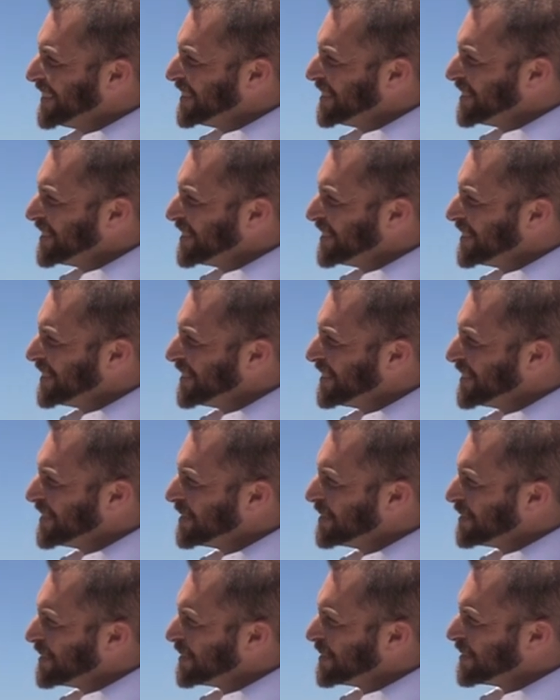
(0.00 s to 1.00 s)

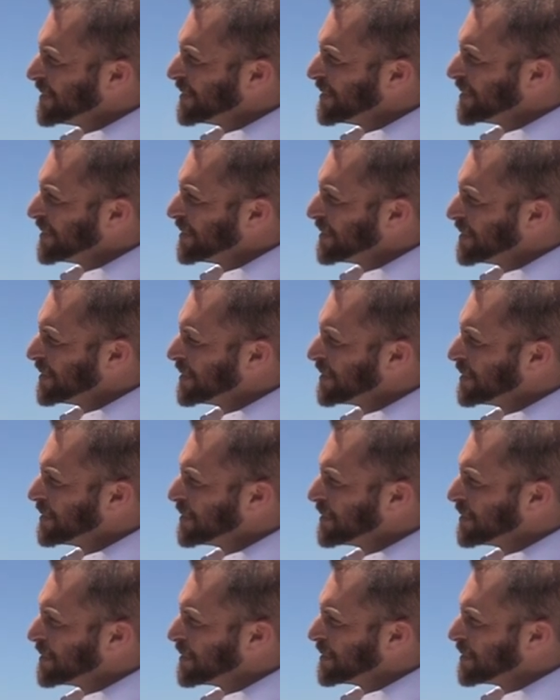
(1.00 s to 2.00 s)

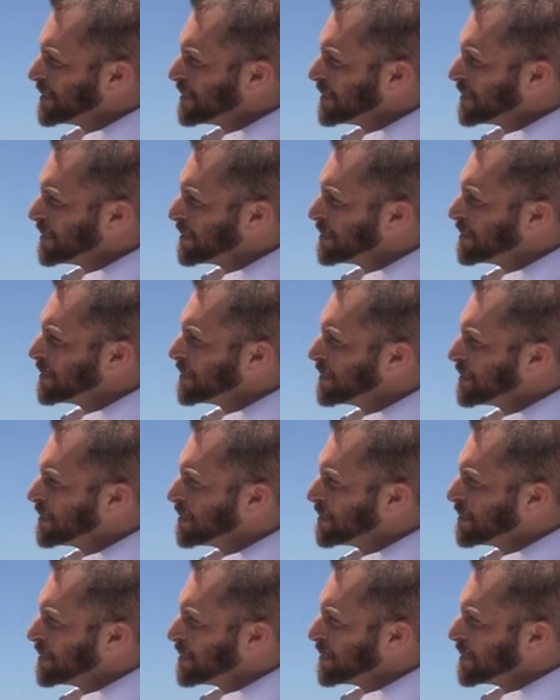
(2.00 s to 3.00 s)

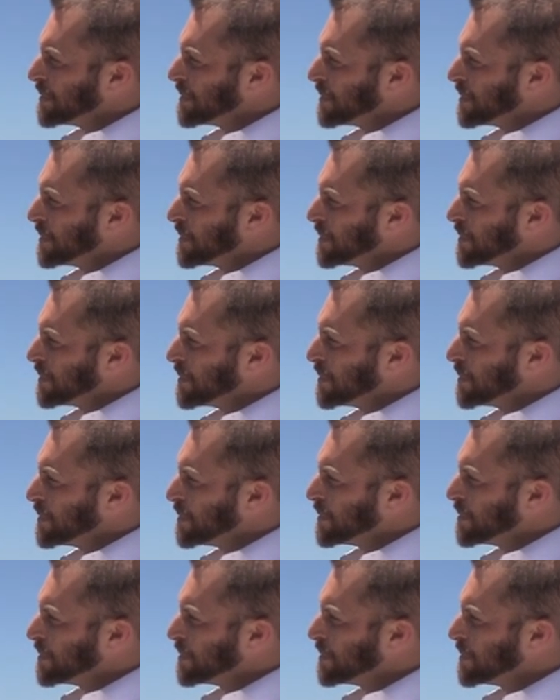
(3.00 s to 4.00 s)

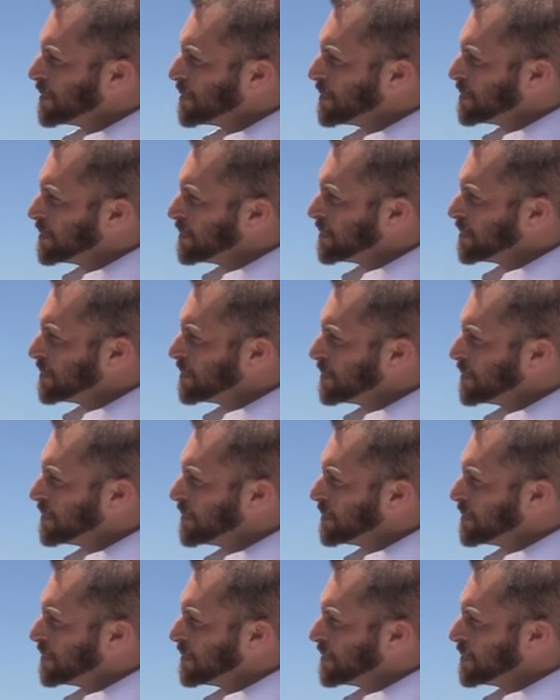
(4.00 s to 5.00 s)

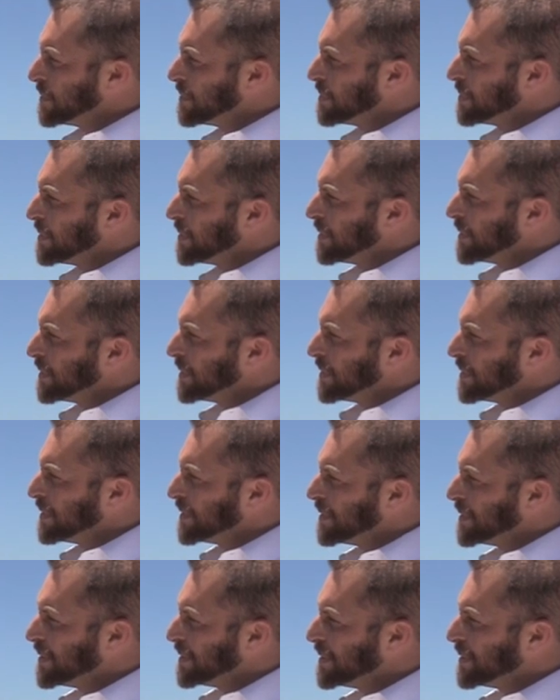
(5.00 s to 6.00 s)

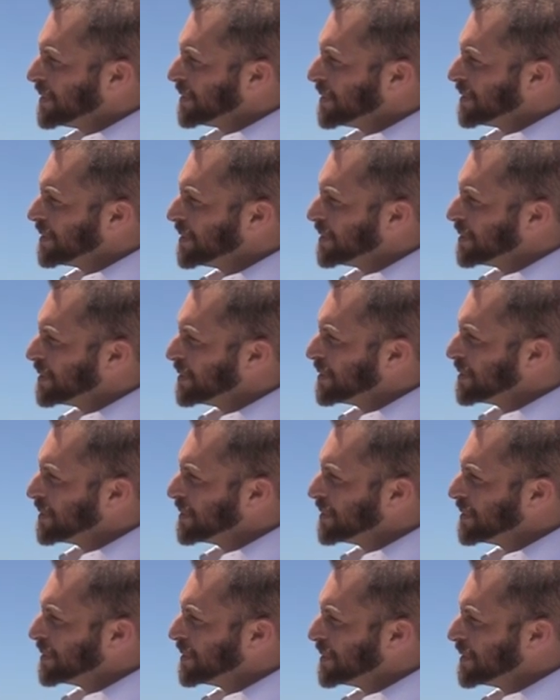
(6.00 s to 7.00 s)

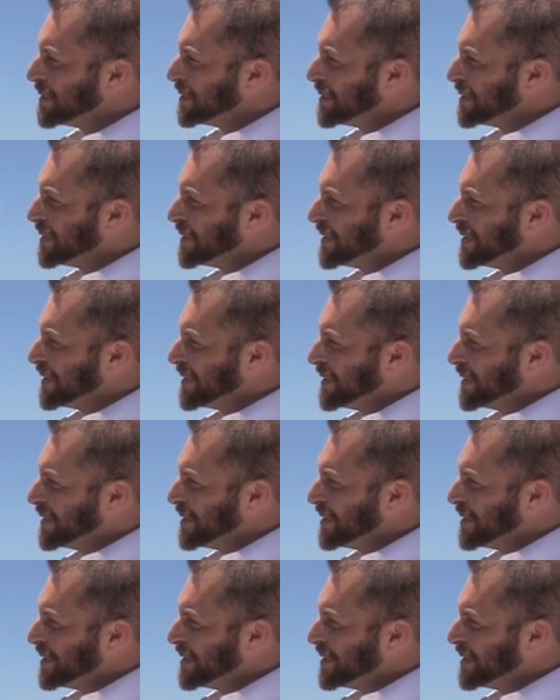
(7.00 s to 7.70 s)
[no speech]